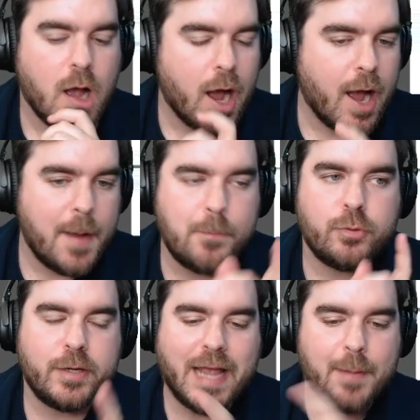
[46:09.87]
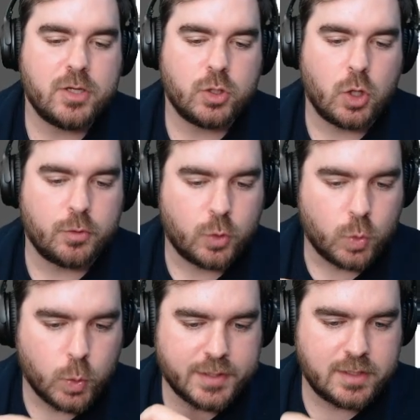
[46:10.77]
I'm pretty happy to go with
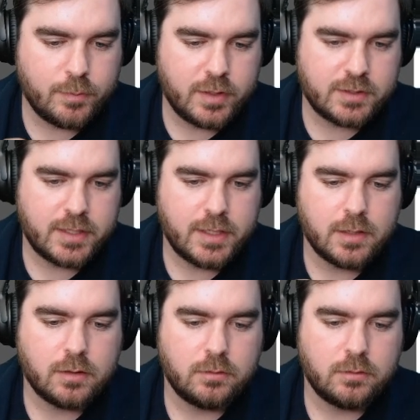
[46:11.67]
Questing Beast here